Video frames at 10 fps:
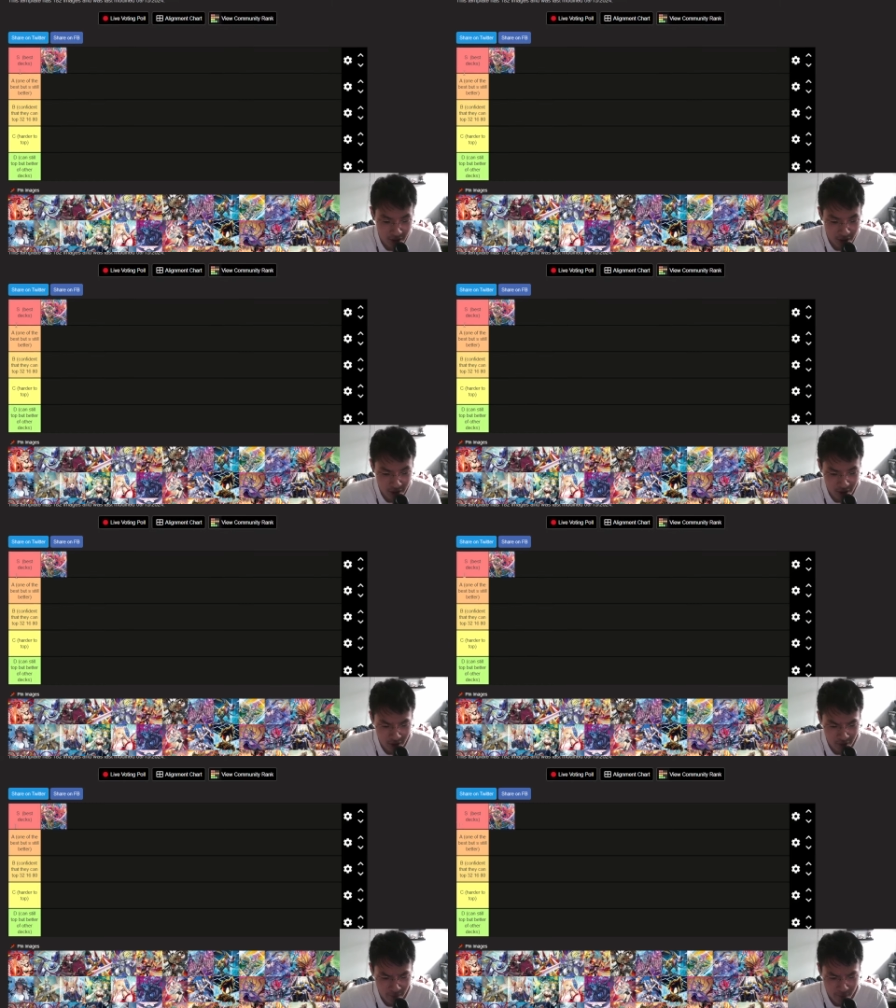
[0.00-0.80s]
It
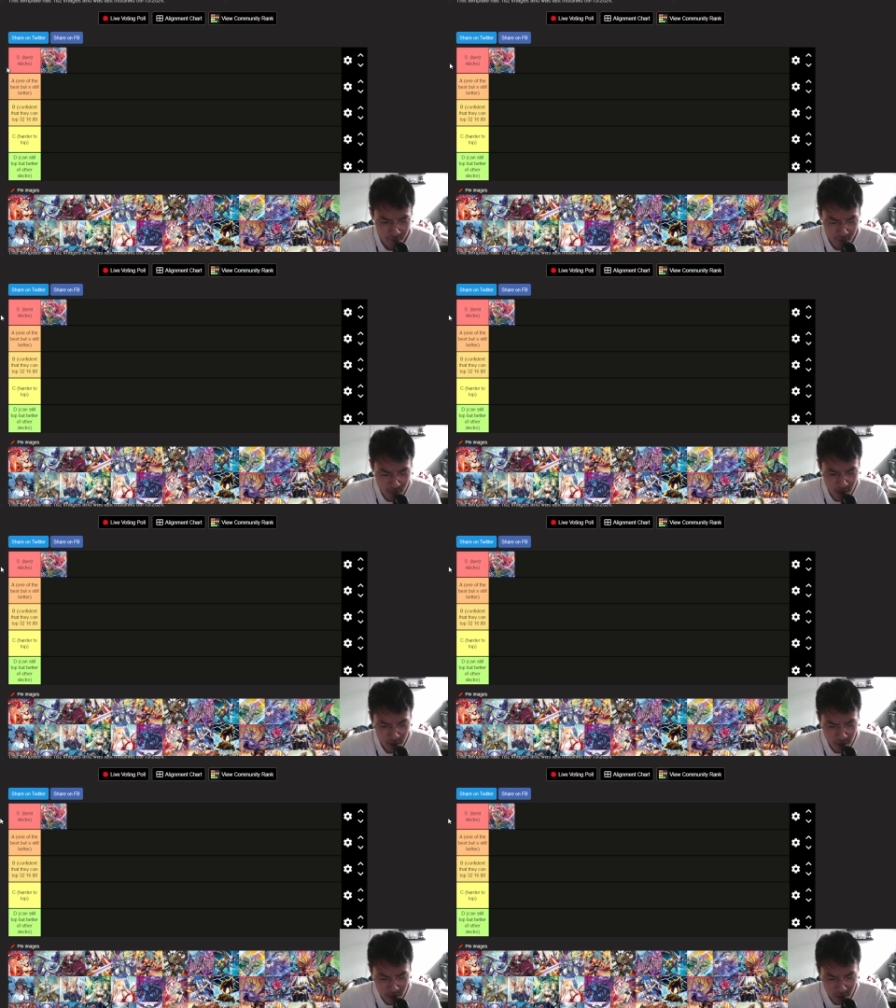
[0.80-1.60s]
can
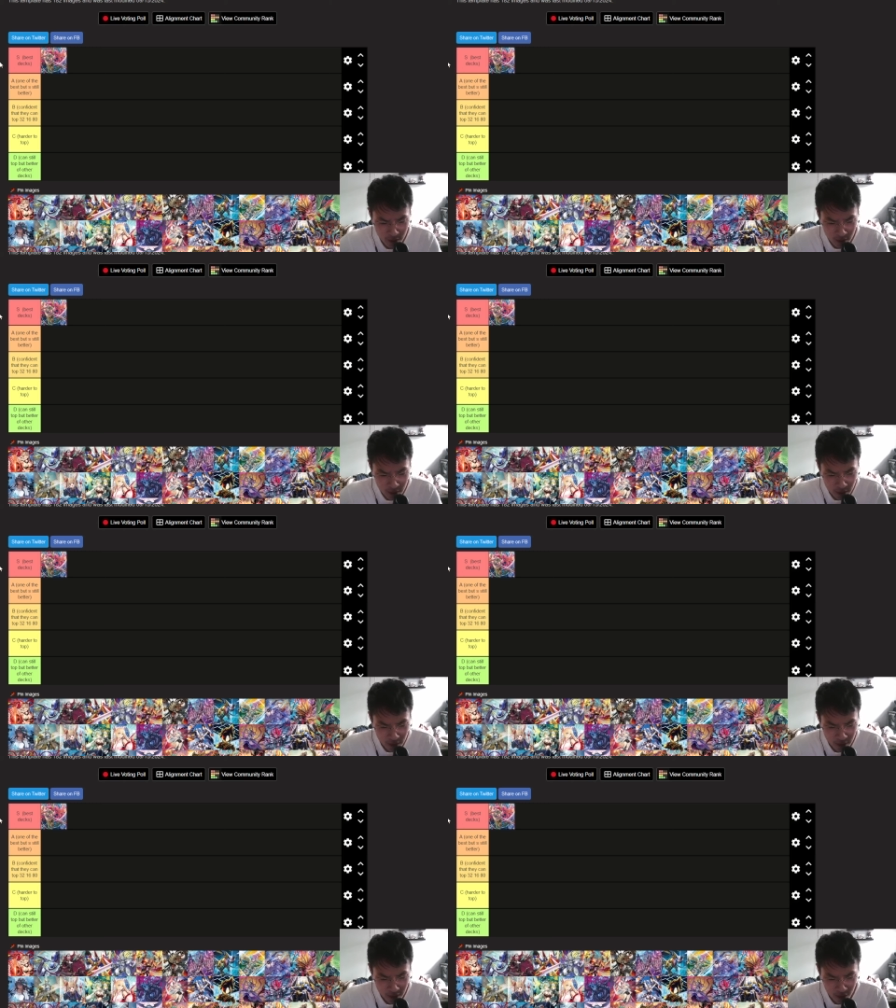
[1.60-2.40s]

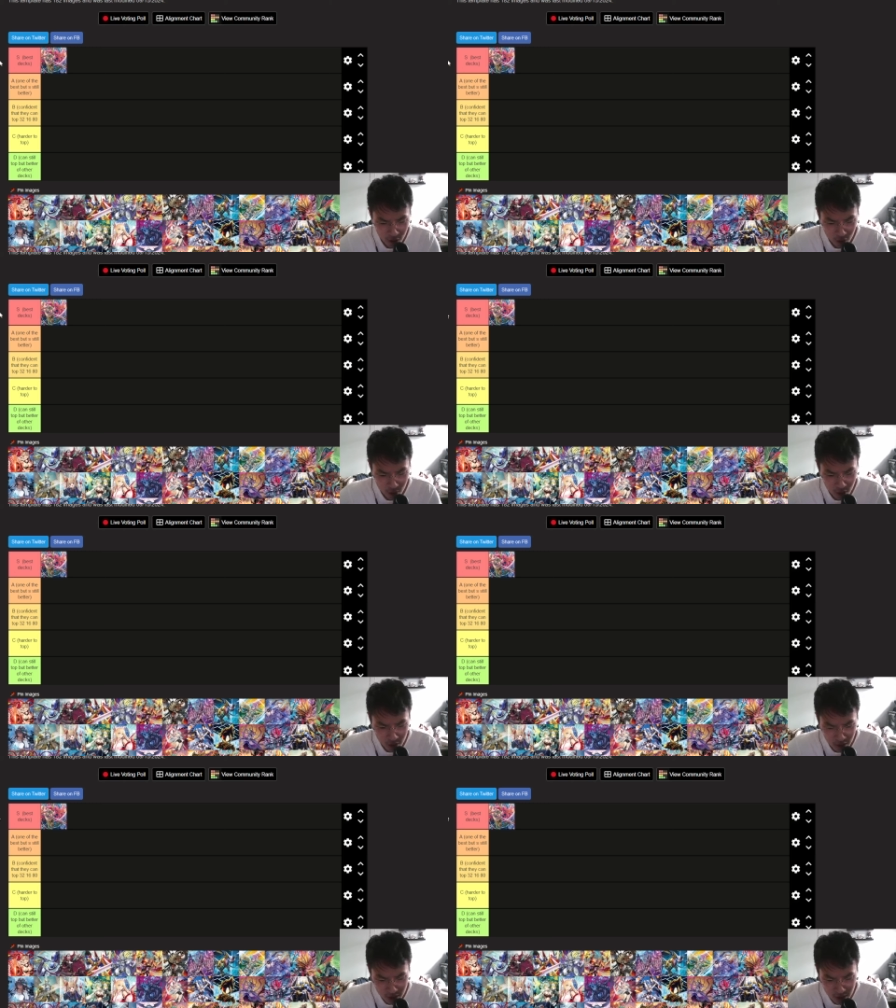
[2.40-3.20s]
It can do
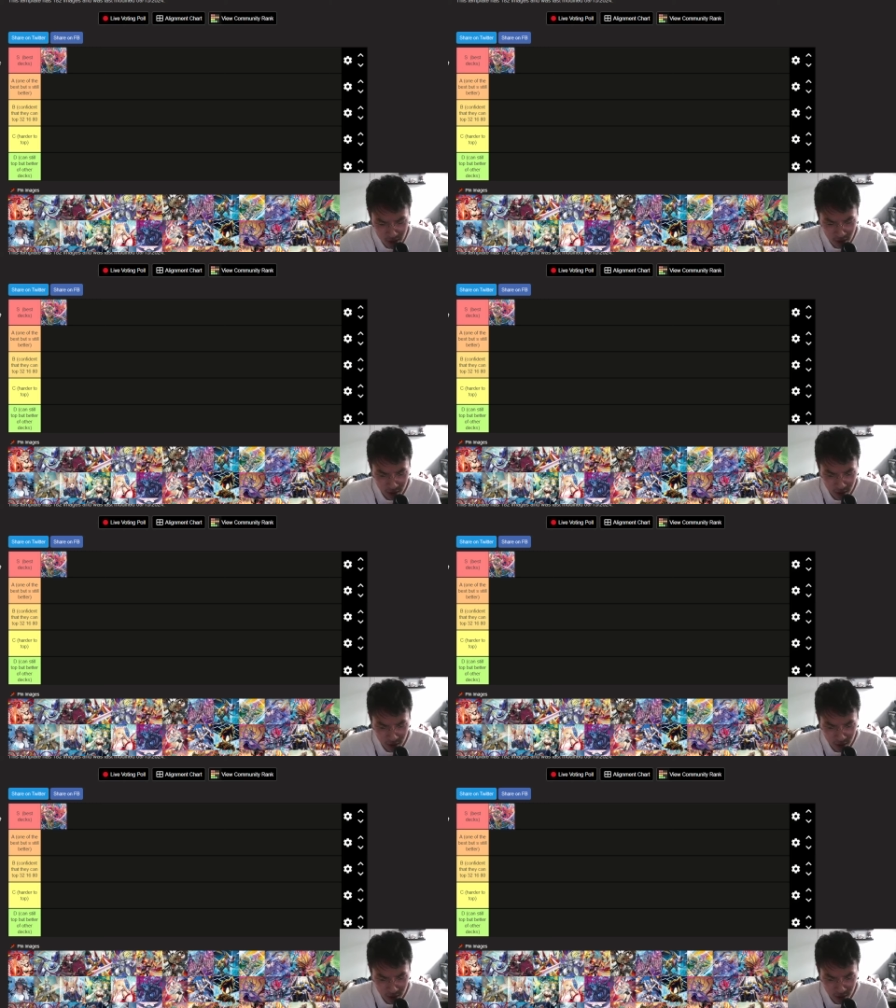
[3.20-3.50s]
multi-attack.